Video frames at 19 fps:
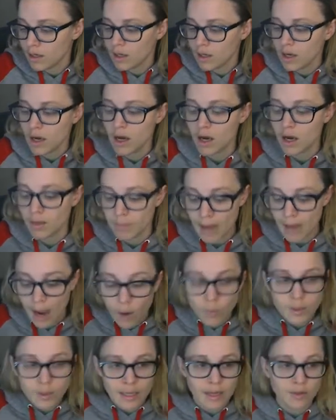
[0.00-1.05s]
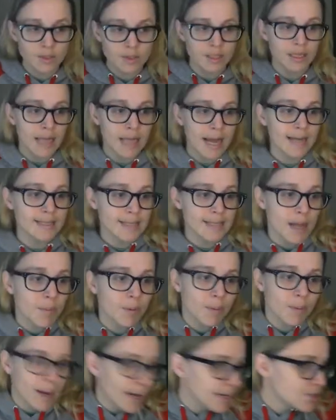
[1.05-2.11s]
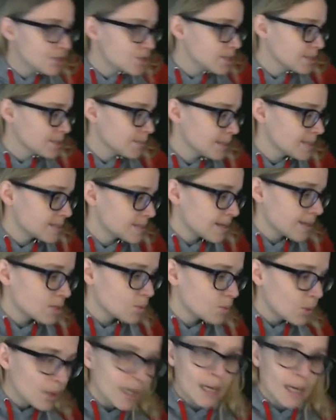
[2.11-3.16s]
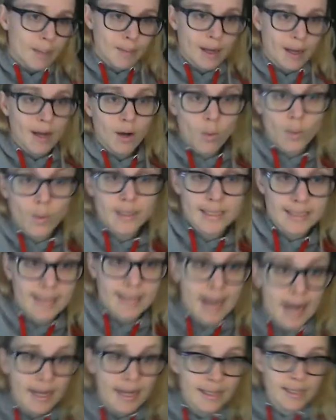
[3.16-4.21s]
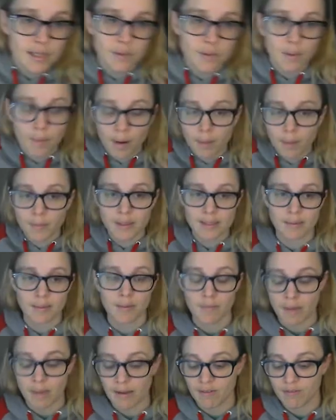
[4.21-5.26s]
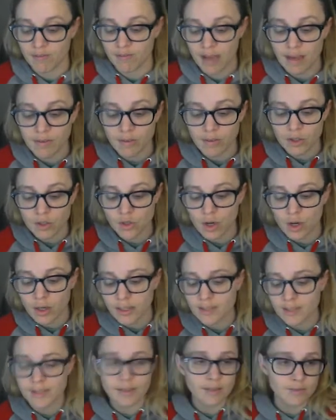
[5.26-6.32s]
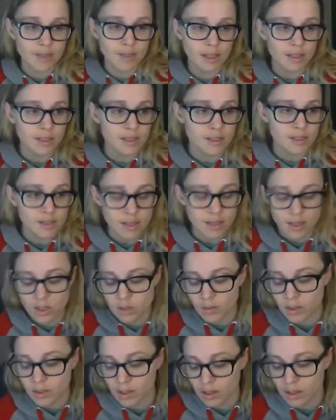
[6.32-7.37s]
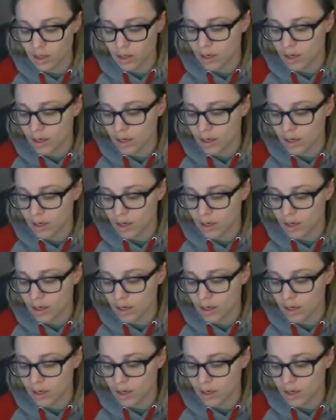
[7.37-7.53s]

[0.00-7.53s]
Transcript: Now we're down to the last couple pages in my sketchbook, and I'm not going to lie, these are probably some of my favorite drawings that I've done in this sketchbook.